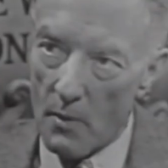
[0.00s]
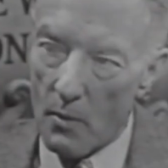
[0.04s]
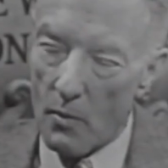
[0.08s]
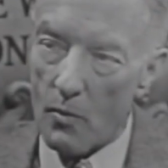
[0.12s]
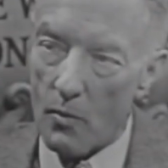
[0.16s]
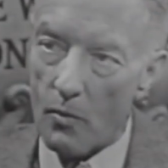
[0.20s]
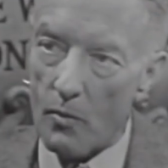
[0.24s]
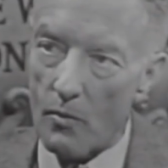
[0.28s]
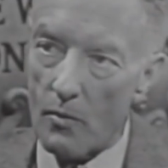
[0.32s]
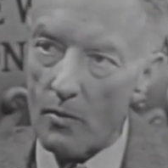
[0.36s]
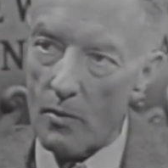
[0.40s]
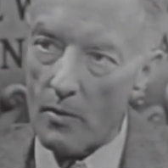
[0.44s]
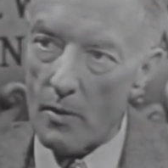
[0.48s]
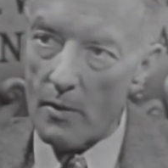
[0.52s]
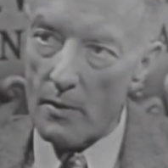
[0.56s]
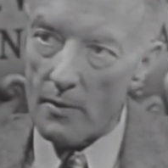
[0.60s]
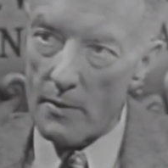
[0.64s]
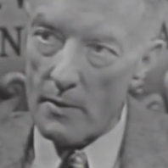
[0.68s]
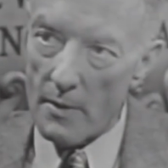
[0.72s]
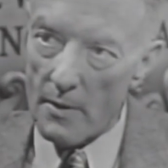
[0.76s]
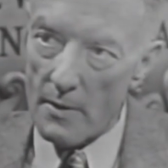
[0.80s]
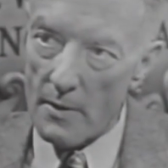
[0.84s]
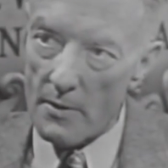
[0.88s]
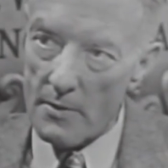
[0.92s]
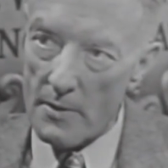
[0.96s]
pole
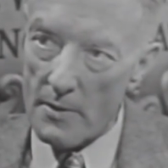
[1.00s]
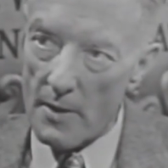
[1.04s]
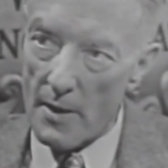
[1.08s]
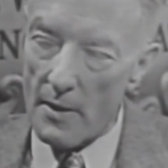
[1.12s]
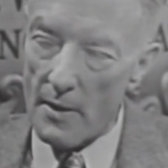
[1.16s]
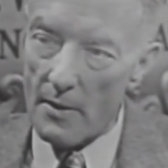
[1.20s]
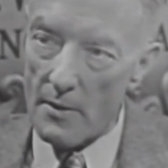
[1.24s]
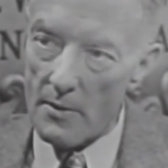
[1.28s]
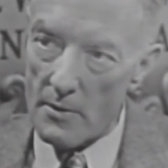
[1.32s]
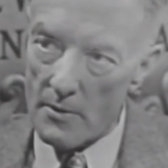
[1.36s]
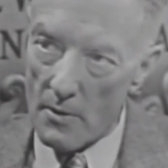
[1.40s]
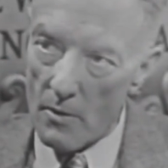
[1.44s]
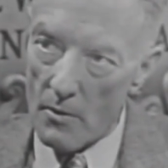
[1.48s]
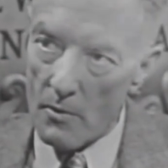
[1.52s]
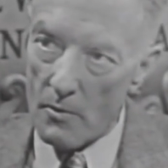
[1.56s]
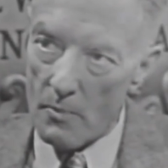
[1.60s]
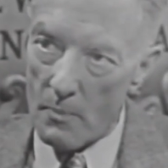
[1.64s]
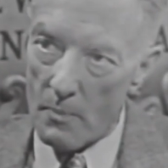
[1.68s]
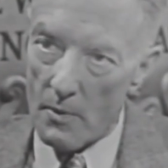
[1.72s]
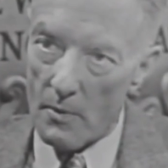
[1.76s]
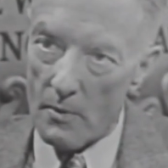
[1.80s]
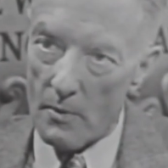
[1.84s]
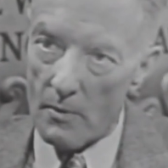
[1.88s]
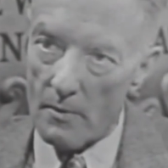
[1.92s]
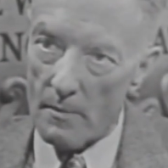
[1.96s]
on the other side of the
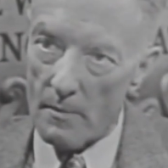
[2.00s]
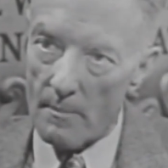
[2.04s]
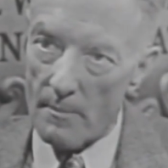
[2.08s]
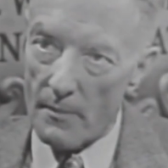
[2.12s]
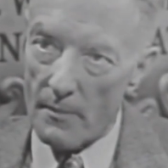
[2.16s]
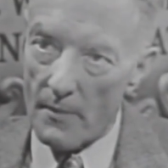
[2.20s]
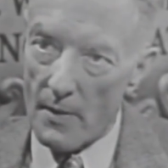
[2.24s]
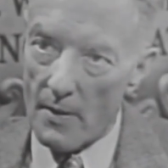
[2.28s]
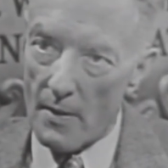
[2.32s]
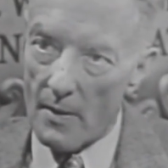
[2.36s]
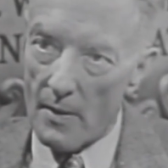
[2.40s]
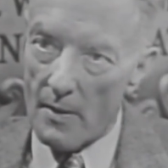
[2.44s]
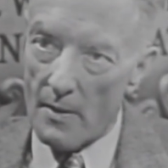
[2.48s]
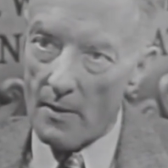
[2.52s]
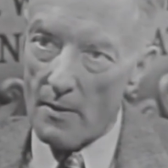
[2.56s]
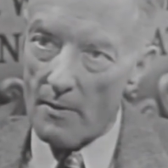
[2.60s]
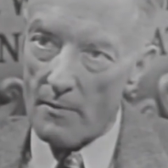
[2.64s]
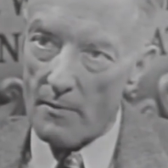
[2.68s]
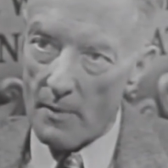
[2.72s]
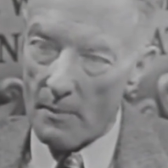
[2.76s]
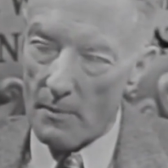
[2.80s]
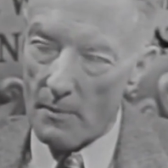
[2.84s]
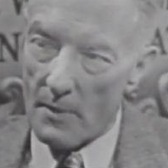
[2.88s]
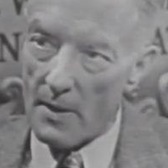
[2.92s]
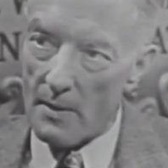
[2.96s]
South Pole
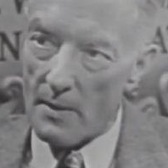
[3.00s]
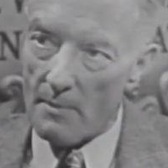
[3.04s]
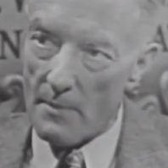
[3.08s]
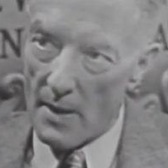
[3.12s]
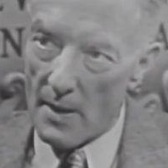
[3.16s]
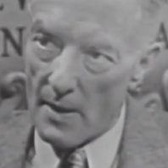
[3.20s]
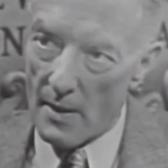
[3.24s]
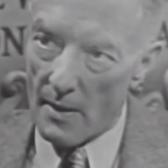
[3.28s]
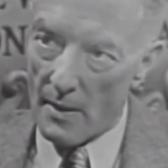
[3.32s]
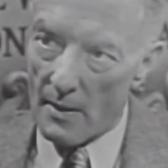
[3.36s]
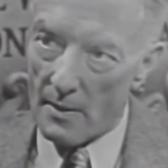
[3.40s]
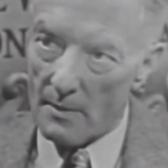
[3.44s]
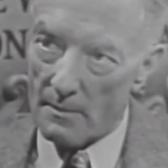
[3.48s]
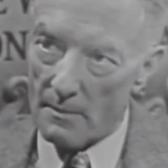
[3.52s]
from Middle America.